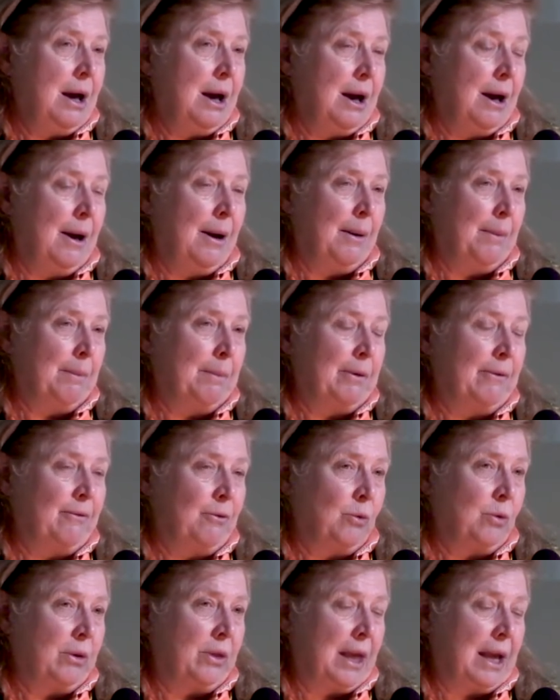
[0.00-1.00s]
um,
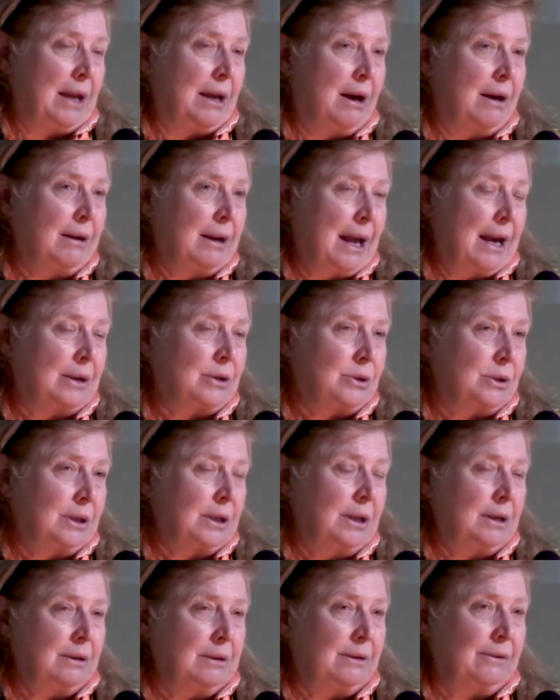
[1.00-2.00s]
before they got actually
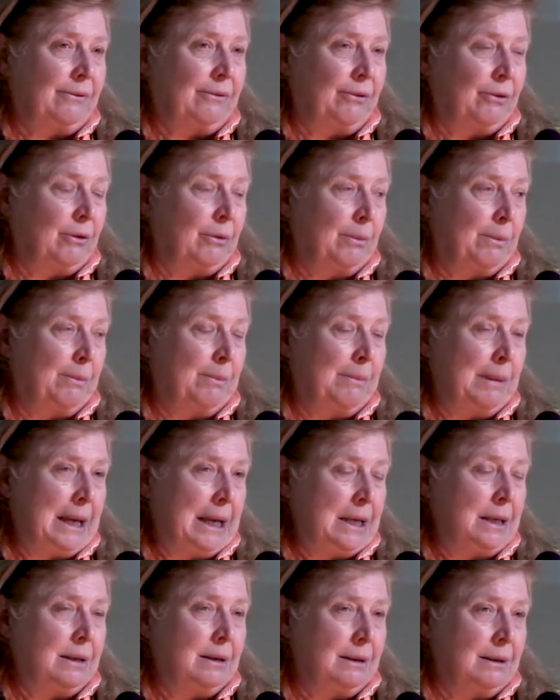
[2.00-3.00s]
used for
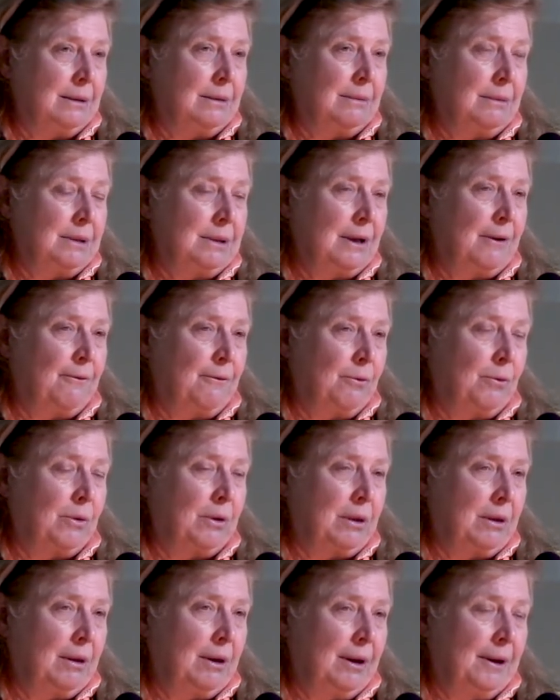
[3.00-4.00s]
meat and so
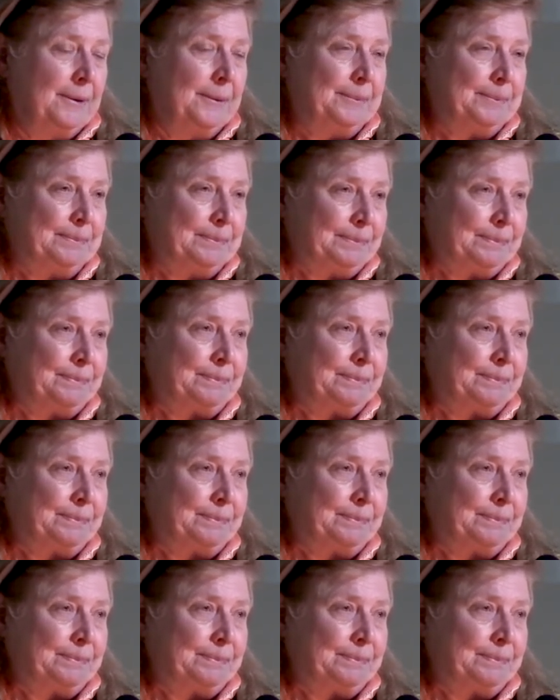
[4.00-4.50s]
forth. Um,